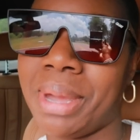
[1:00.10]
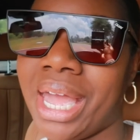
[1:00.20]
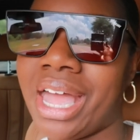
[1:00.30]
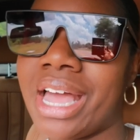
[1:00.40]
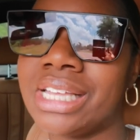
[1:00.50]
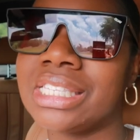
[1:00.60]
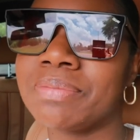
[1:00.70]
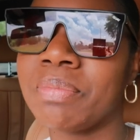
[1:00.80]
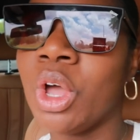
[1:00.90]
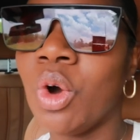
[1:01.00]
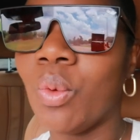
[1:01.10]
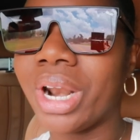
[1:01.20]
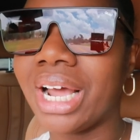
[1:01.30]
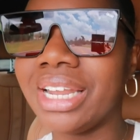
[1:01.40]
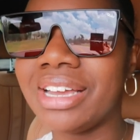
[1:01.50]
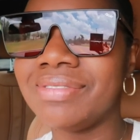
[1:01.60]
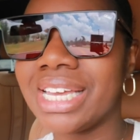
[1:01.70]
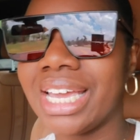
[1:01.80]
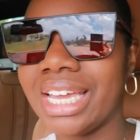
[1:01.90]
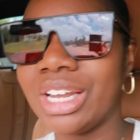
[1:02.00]
the past when I
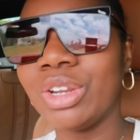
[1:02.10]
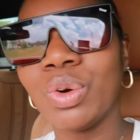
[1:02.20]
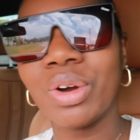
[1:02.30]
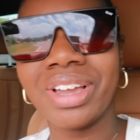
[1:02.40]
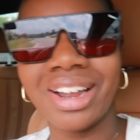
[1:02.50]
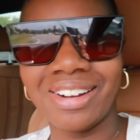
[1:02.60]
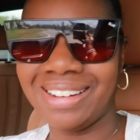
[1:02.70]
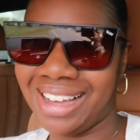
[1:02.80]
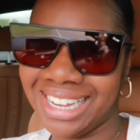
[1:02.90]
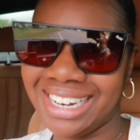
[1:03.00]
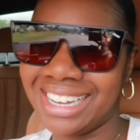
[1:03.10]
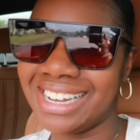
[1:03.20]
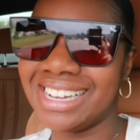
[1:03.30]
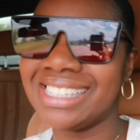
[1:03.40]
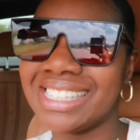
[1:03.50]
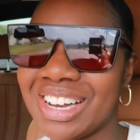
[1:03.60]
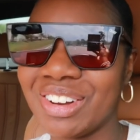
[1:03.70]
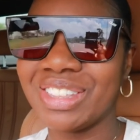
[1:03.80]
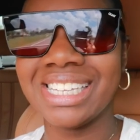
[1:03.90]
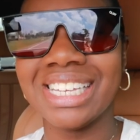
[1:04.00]
lived in North Carolina,
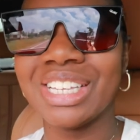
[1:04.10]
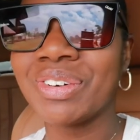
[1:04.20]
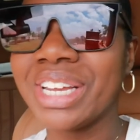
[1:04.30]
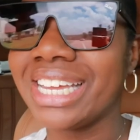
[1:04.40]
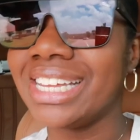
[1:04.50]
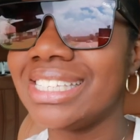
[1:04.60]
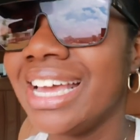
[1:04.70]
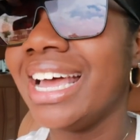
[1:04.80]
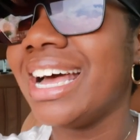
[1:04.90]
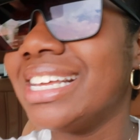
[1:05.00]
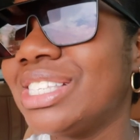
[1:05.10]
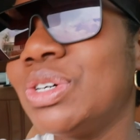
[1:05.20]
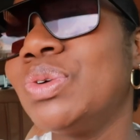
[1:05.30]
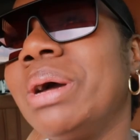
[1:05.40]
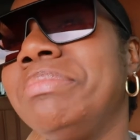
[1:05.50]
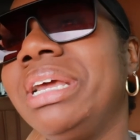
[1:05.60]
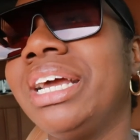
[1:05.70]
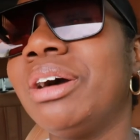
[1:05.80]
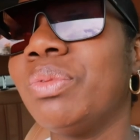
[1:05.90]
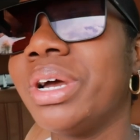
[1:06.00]
so that's a little hint as to who I'm
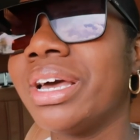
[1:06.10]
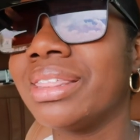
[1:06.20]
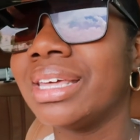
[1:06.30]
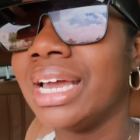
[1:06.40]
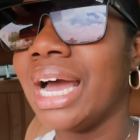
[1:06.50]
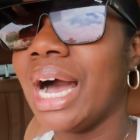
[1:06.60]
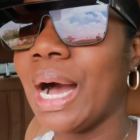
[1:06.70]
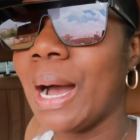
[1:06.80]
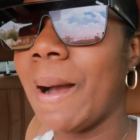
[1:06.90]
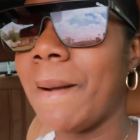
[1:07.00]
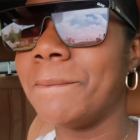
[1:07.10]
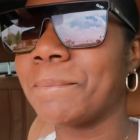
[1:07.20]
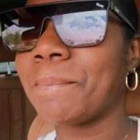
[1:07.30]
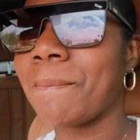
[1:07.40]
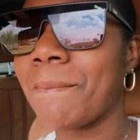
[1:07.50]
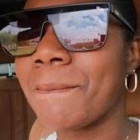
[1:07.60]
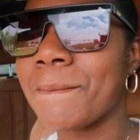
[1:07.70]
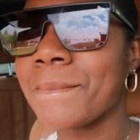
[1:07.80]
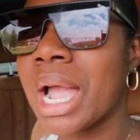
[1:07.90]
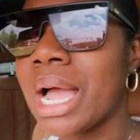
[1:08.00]
meeting up with. Um
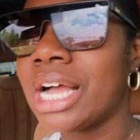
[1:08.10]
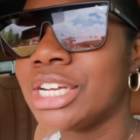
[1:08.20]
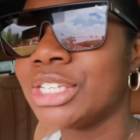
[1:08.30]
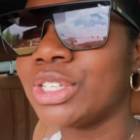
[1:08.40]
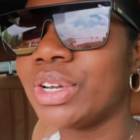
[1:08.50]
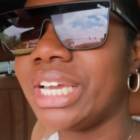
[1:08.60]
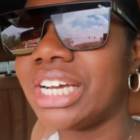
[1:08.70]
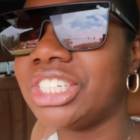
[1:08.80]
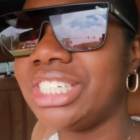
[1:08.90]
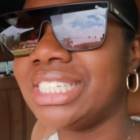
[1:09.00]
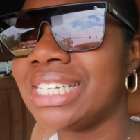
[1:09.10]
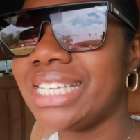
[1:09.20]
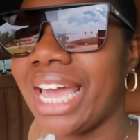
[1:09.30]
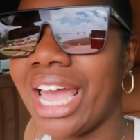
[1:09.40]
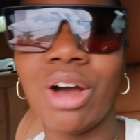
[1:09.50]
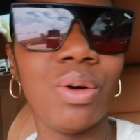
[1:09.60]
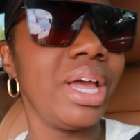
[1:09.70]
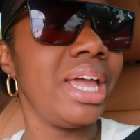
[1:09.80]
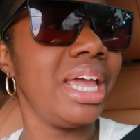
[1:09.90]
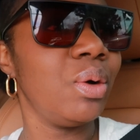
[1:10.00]
so yeah, she's in
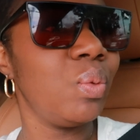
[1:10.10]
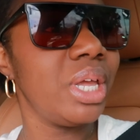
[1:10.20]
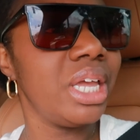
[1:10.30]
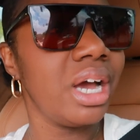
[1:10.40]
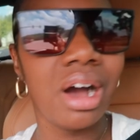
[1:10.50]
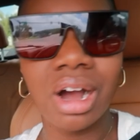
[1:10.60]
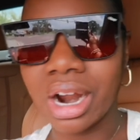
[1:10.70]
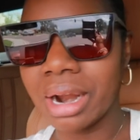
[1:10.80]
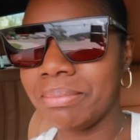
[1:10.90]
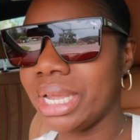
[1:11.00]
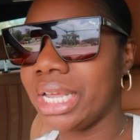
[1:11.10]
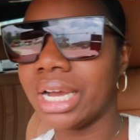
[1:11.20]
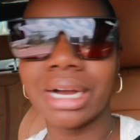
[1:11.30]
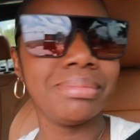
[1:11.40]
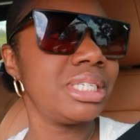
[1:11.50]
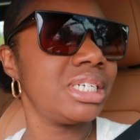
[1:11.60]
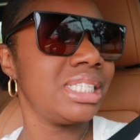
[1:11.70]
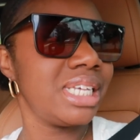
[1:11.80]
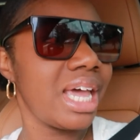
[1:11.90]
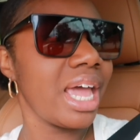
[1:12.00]
town and we are meeting up
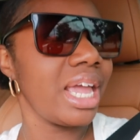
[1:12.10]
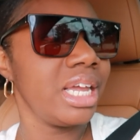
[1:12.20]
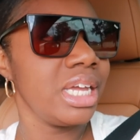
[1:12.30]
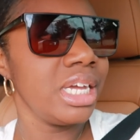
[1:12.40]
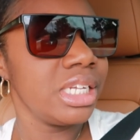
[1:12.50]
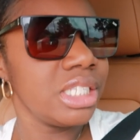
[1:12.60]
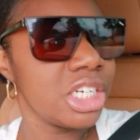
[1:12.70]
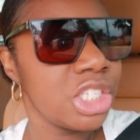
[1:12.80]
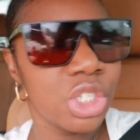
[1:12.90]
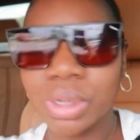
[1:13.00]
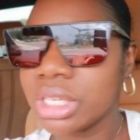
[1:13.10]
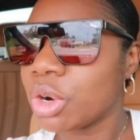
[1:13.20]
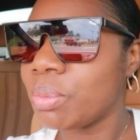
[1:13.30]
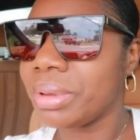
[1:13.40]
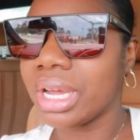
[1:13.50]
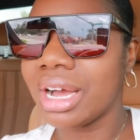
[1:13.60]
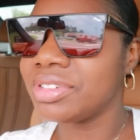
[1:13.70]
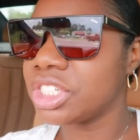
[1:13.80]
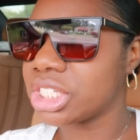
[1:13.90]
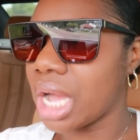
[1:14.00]
today to do a little bit
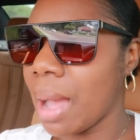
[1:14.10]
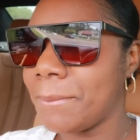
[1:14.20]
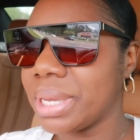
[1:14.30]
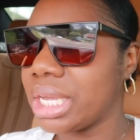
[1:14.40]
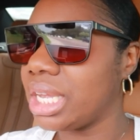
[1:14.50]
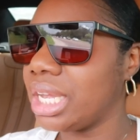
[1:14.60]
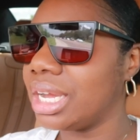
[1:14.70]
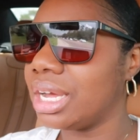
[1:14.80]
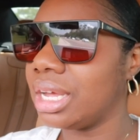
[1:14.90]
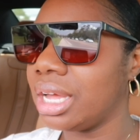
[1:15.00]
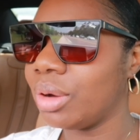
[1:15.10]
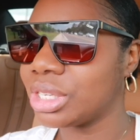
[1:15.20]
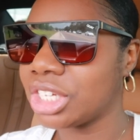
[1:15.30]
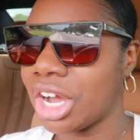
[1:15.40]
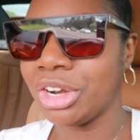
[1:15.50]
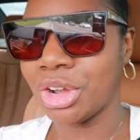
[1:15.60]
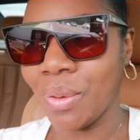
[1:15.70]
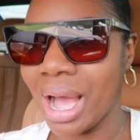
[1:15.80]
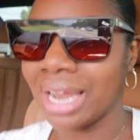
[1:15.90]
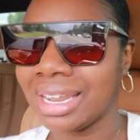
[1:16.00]
of shopping, which y'all
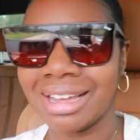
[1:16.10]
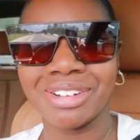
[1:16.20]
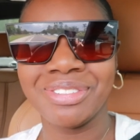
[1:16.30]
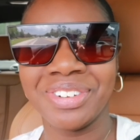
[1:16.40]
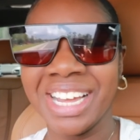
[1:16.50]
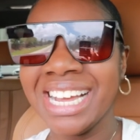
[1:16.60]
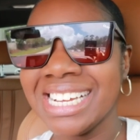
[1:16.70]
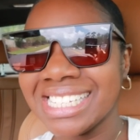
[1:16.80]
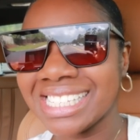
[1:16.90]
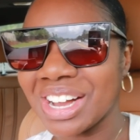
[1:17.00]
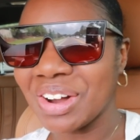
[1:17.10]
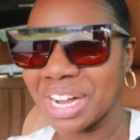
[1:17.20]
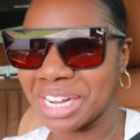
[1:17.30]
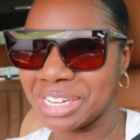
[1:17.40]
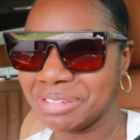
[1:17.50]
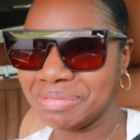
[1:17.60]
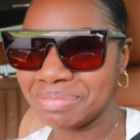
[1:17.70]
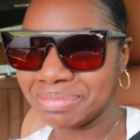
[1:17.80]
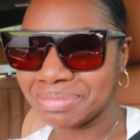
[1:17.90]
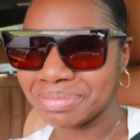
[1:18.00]
know I love. So
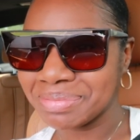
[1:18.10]
um